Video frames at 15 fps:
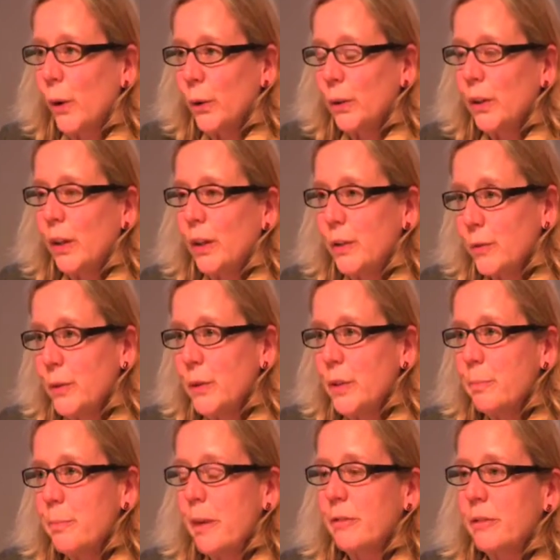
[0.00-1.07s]
on the
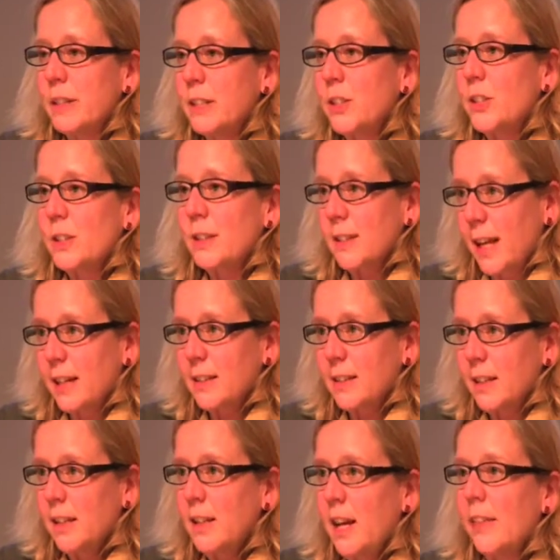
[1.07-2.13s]
food and beverage
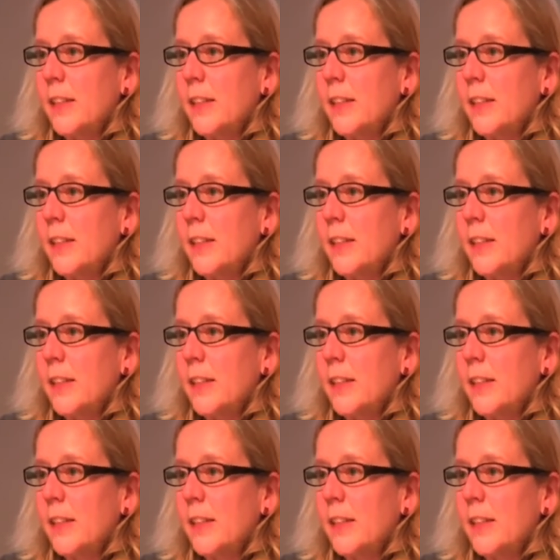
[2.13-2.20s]
sector